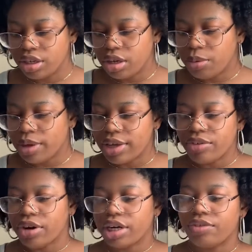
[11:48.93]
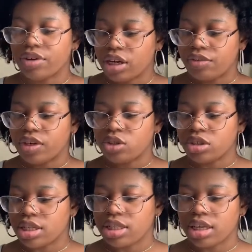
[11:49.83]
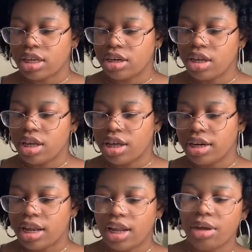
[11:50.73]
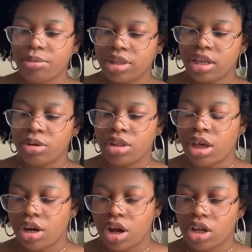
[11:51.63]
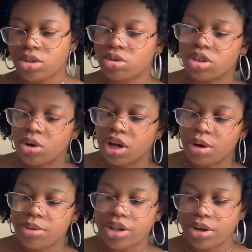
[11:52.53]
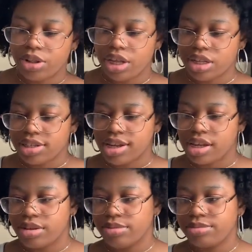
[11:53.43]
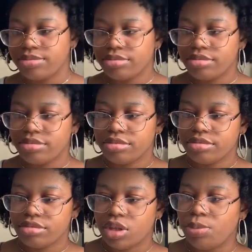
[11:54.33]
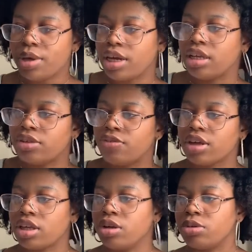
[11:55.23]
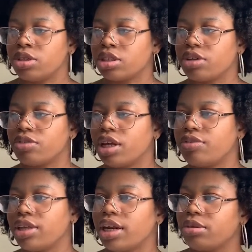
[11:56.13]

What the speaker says: We give her a different love interest at the end, and I like when they do that, and I also don't like when they do that, because you petty as fuck. You don't deserve love. Get out.